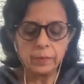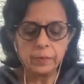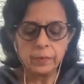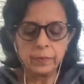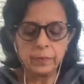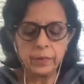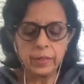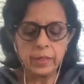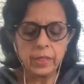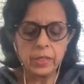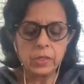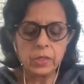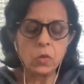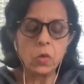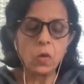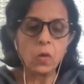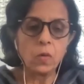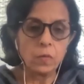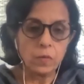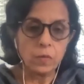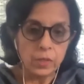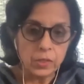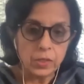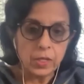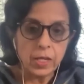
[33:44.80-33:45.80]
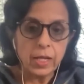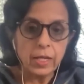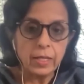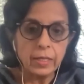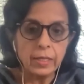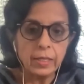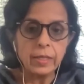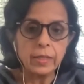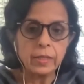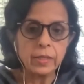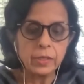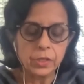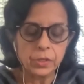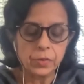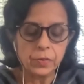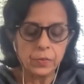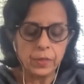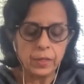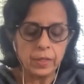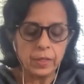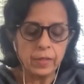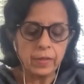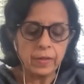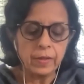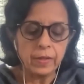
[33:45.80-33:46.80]
India has always held that
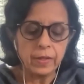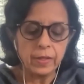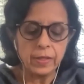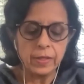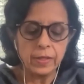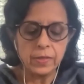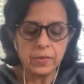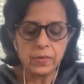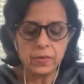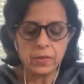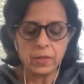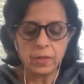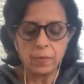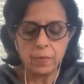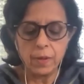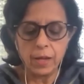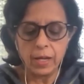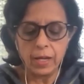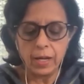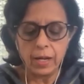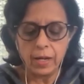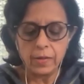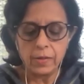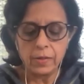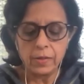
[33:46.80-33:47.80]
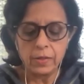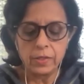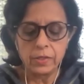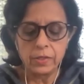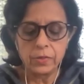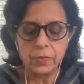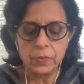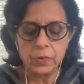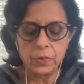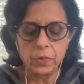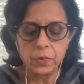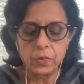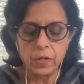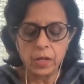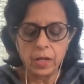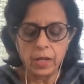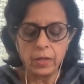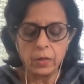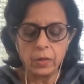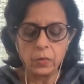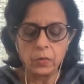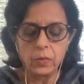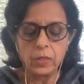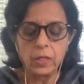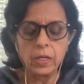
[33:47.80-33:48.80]
Kashmir is a bilateral dispute.
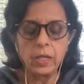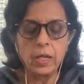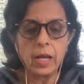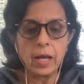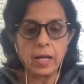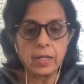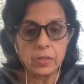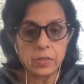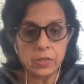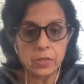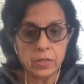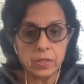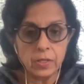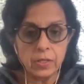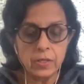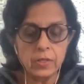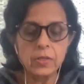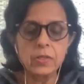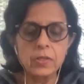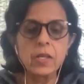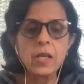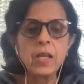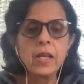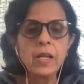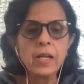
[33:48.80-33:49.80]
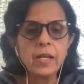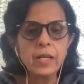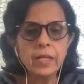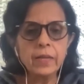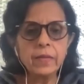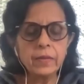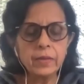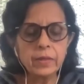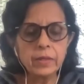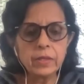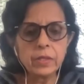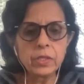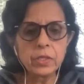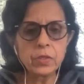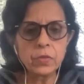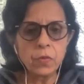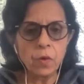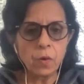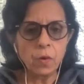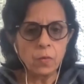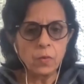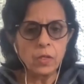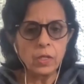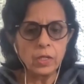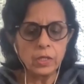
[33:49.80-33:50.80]
And over the last years, even this
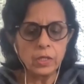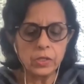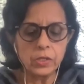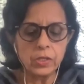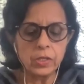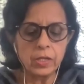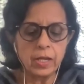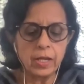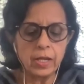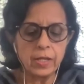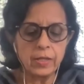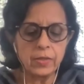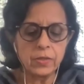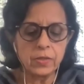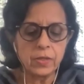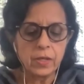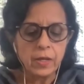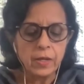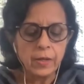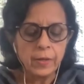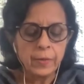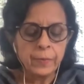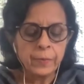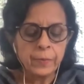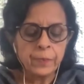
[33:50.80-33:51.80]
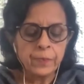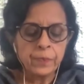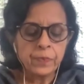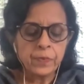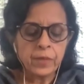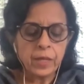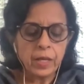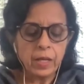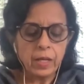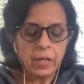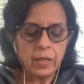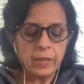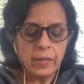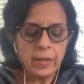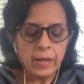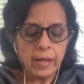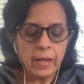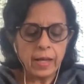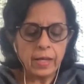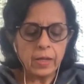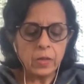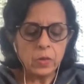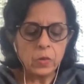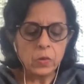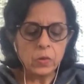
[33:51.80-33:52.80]
formulation has
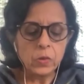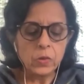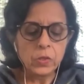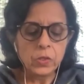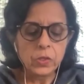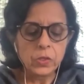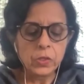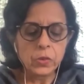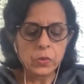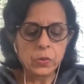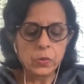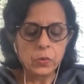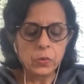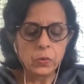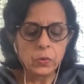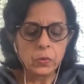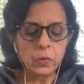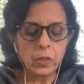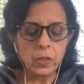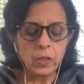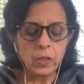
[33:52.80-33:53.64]
narrowed to